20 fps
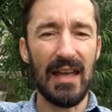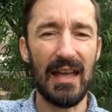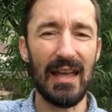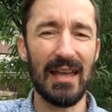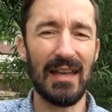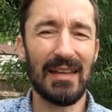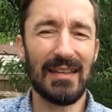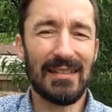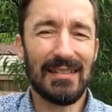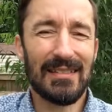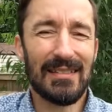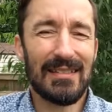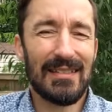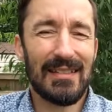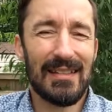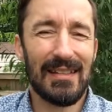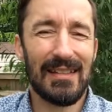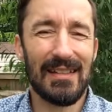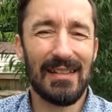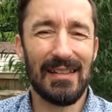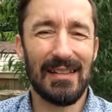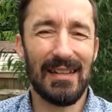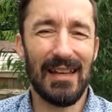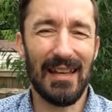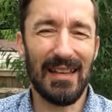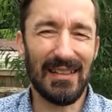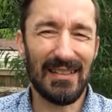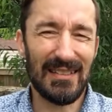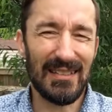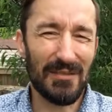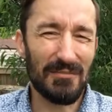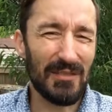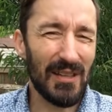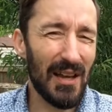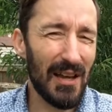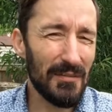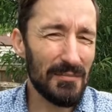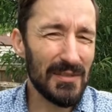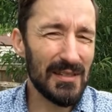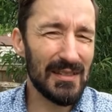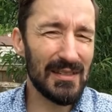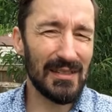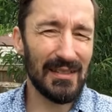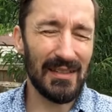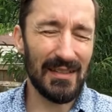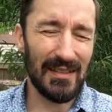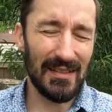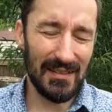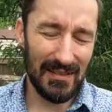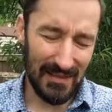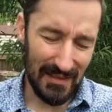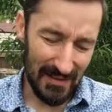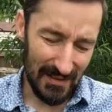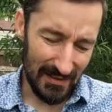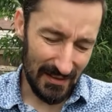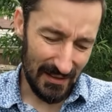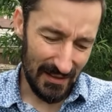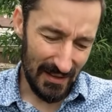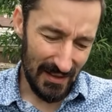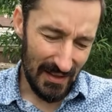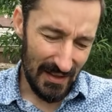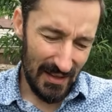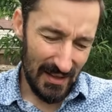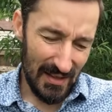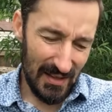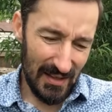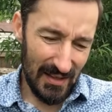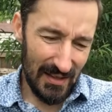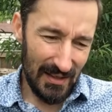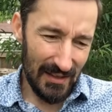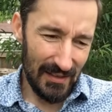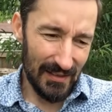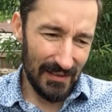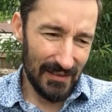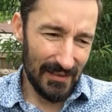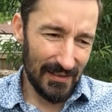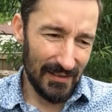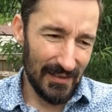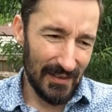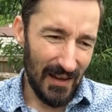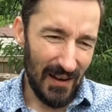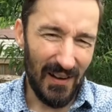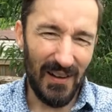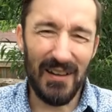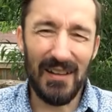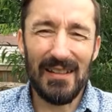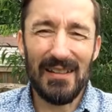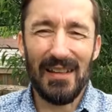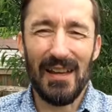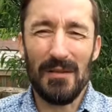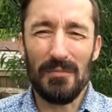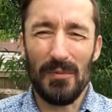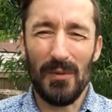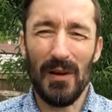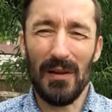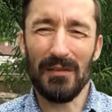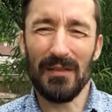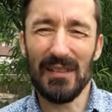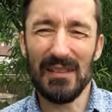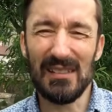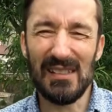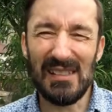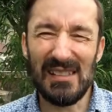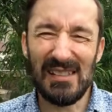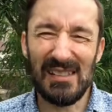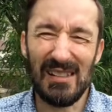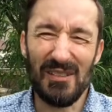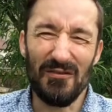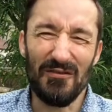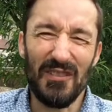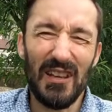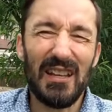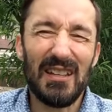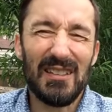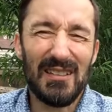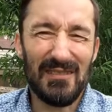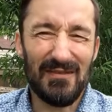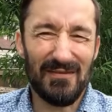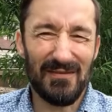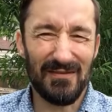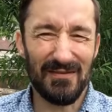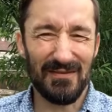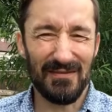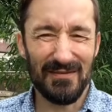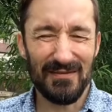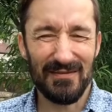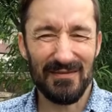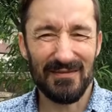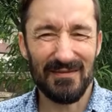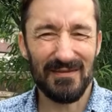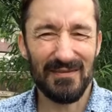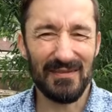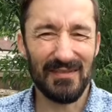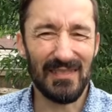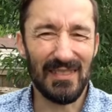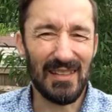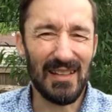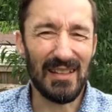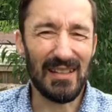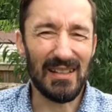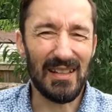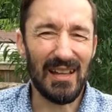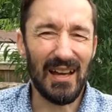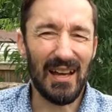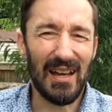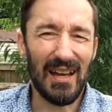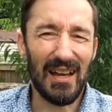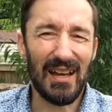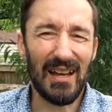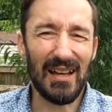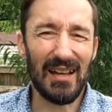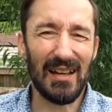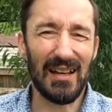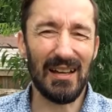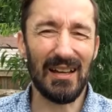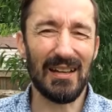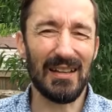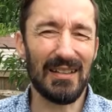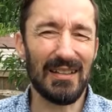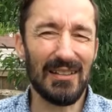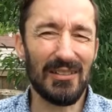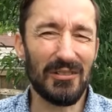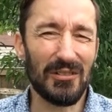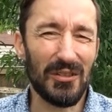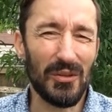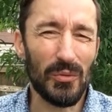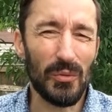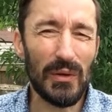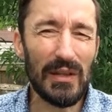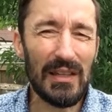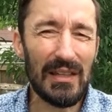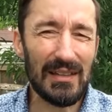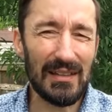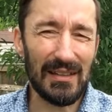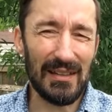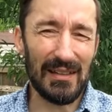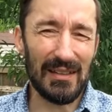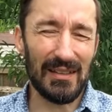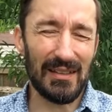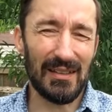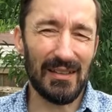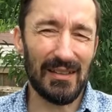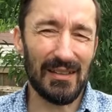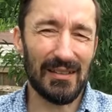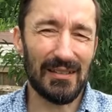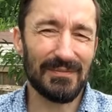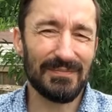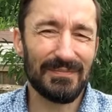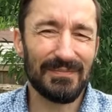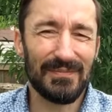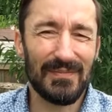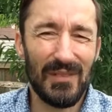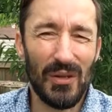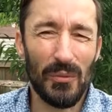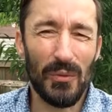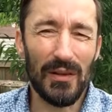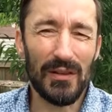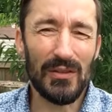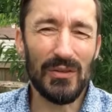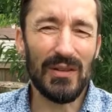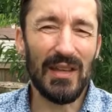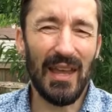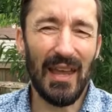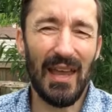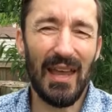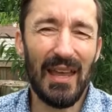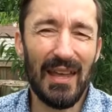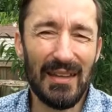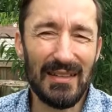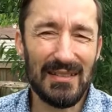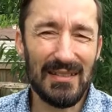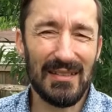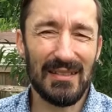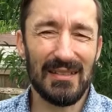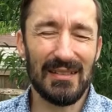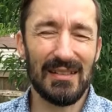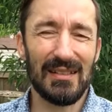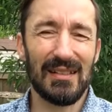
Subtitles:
And sometimes the archetype around this is the victim, the weakling, the one who can't